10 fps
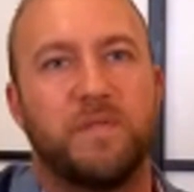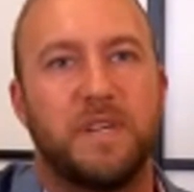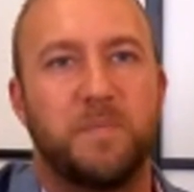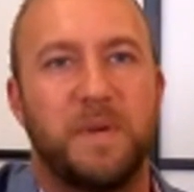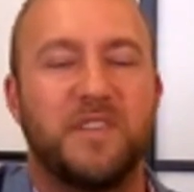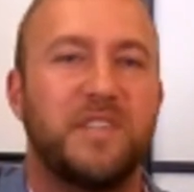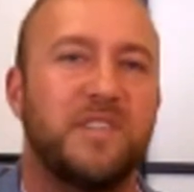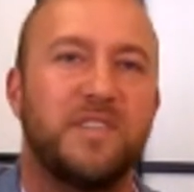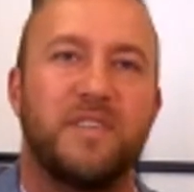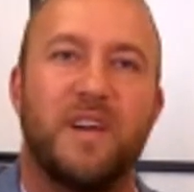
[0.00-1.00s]
this because this
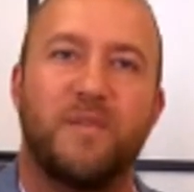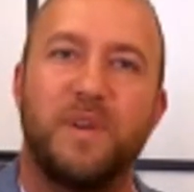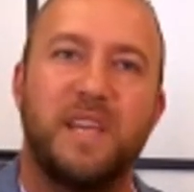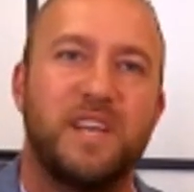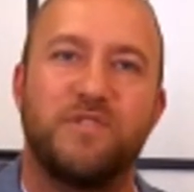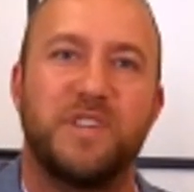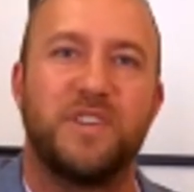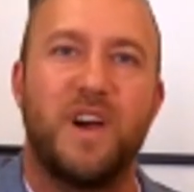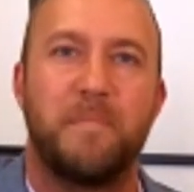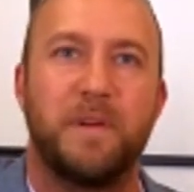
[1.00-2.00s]
is a really interesting
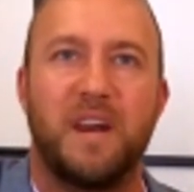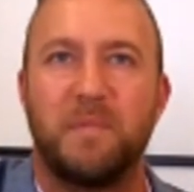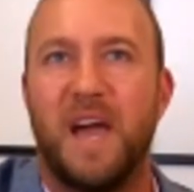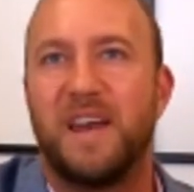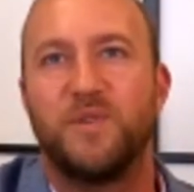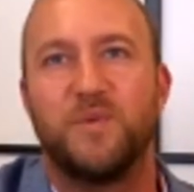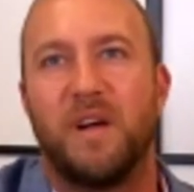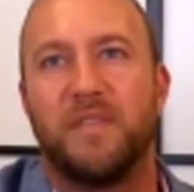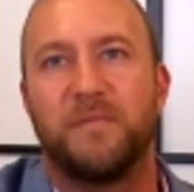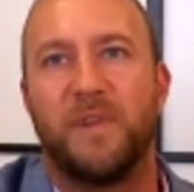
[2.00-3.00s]
topic that I'm kind of doing
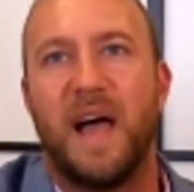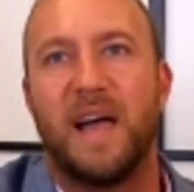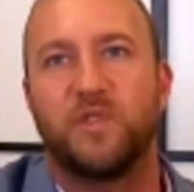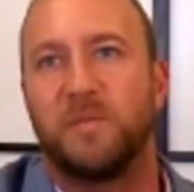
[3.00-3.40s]
on the fly, so I'm